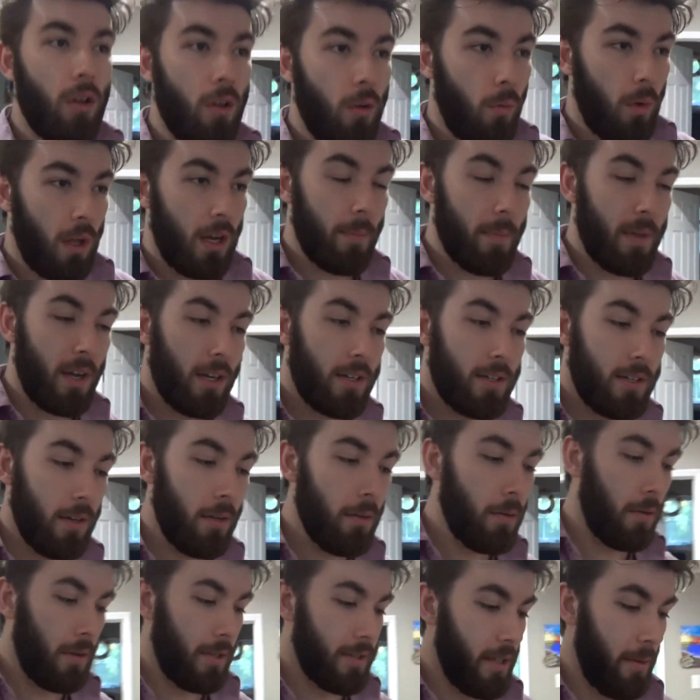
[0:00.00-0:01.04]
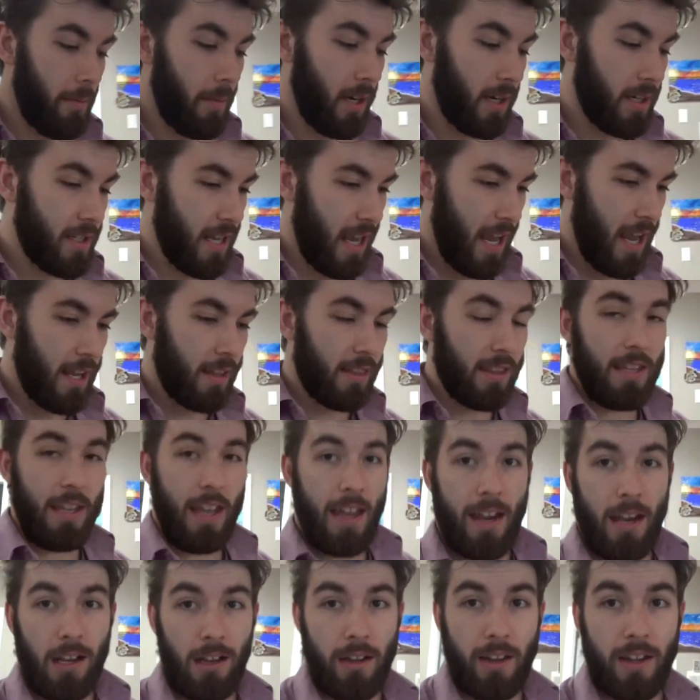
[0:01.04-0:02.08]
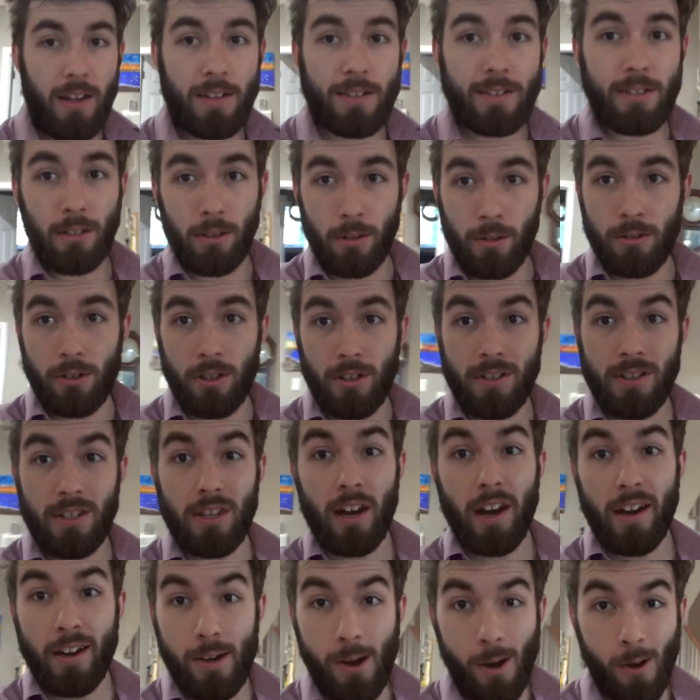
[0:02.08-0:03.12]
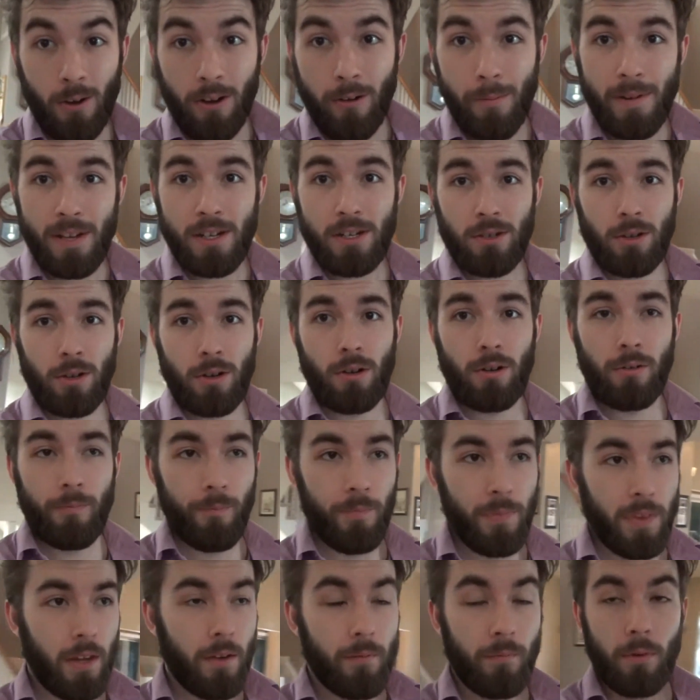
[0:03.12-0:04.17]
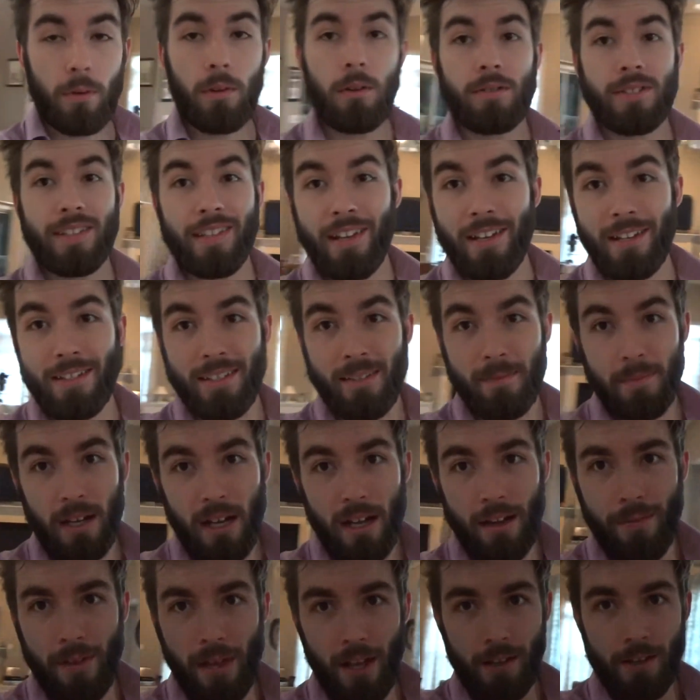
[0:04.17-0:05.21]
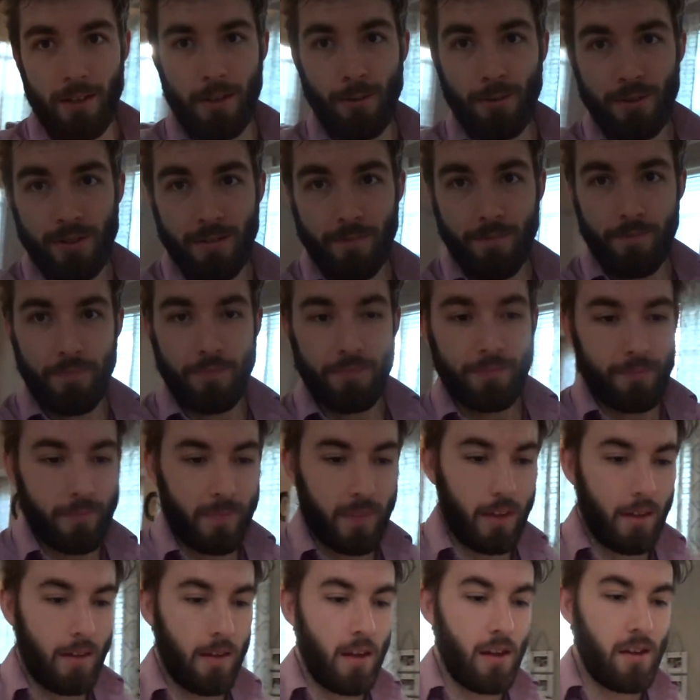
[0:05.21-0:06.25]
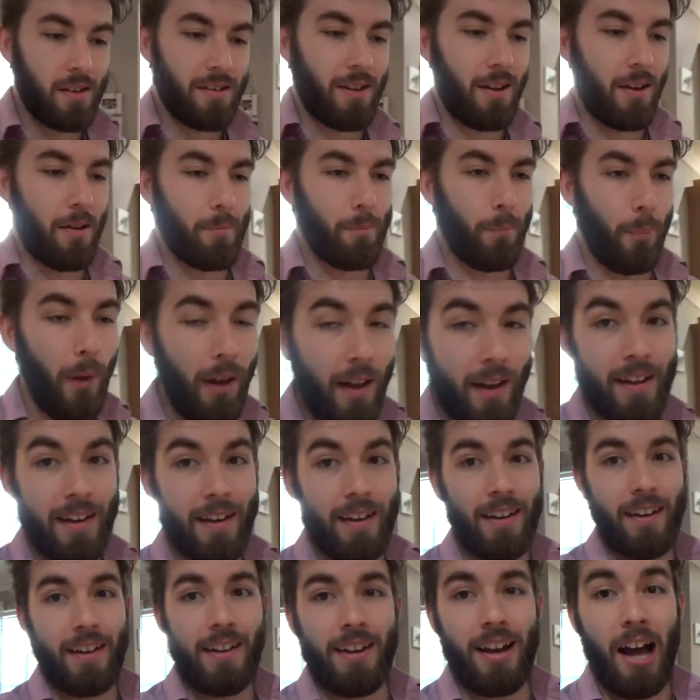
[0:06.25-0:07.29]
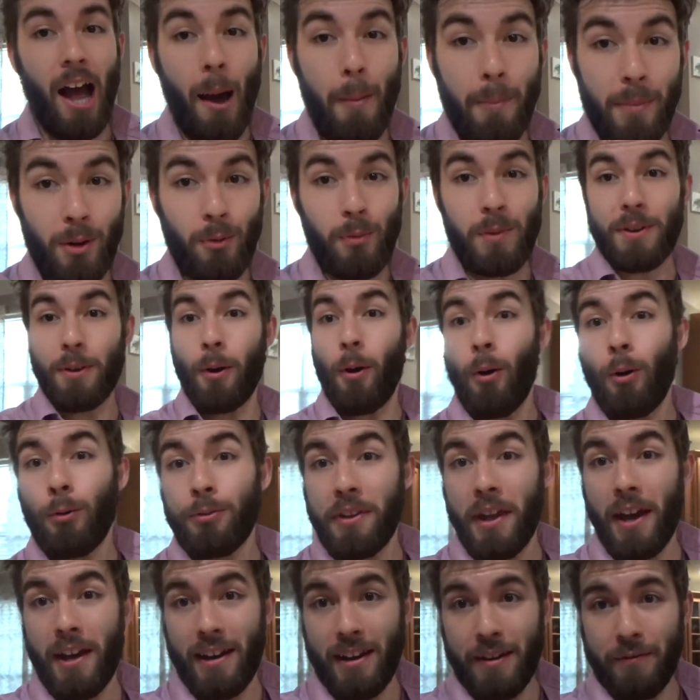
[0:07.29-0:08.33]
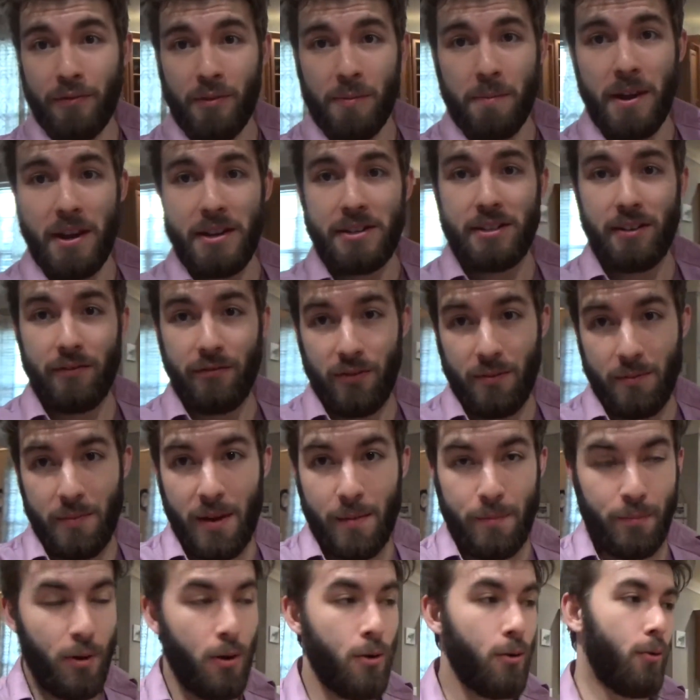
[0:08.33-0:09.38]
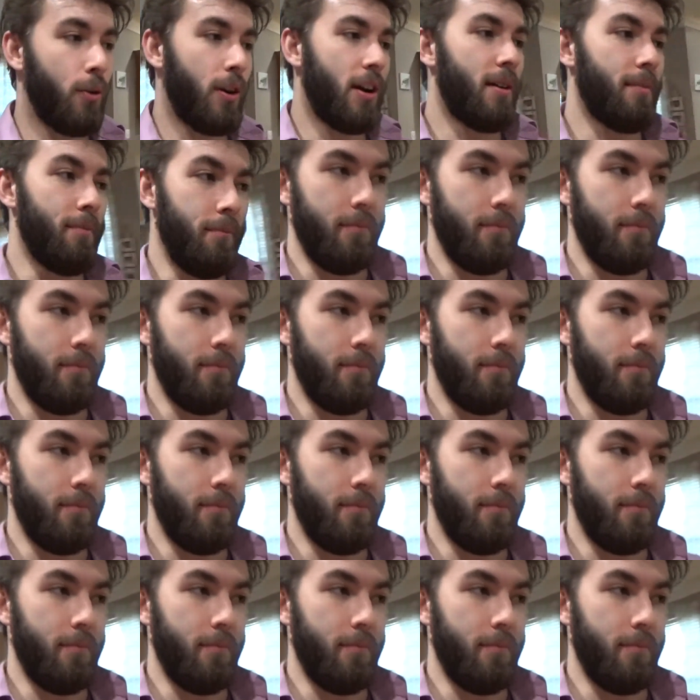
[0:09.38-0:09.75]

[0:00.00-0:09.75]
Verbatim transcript: What I'm gonna do is I'm gonna take the analytic solutions that I know to be true for those A sub i values, but I'm going to withhold that information from my program.